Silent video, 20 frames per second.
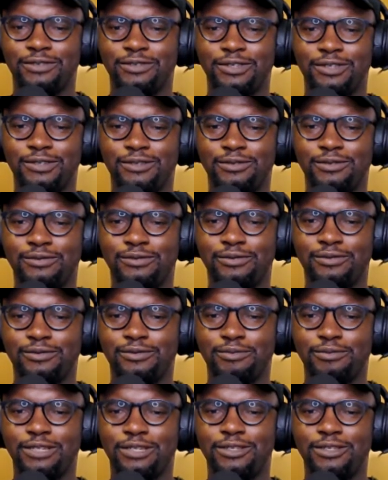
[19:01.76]
you
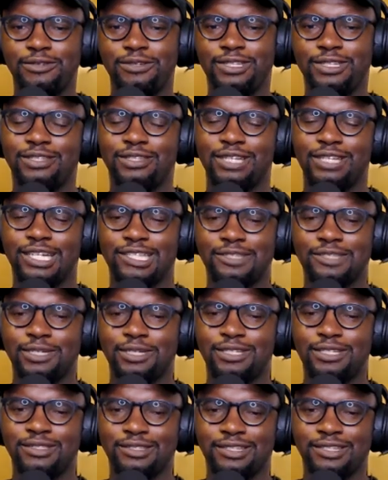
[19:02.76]
been doing in that
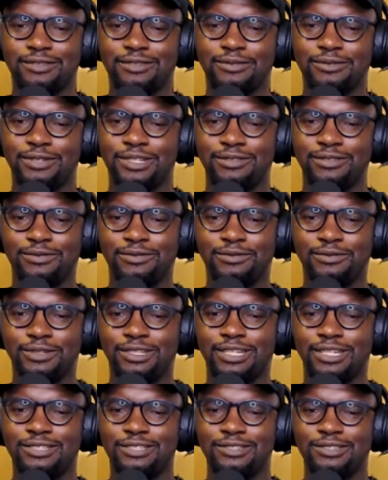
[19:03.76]
space? Like, what
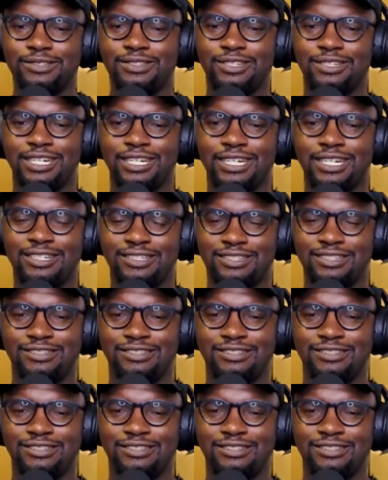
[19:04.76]
got you into that?